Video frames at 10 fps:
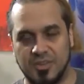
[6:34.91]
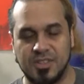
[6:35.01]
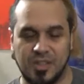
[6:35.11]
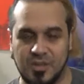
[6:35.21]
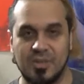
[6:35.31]

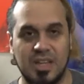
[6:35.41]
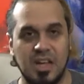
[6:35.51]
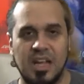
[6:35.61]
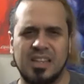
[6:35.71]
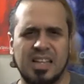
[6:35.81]
So
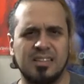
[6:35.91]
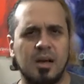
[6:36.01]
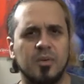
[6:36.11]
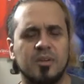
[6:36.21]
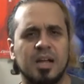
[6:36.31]
that's how
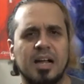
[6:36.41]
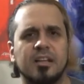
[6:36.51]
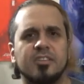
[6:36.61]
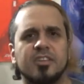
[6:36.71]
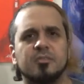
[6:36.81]
I would kind
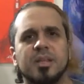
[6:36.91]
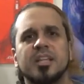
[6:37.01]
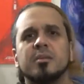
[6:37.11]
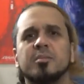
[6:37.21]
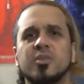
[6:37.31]
of
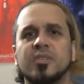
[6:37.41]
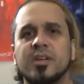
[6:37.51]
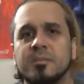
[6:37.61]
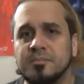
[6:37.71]
explain the movie.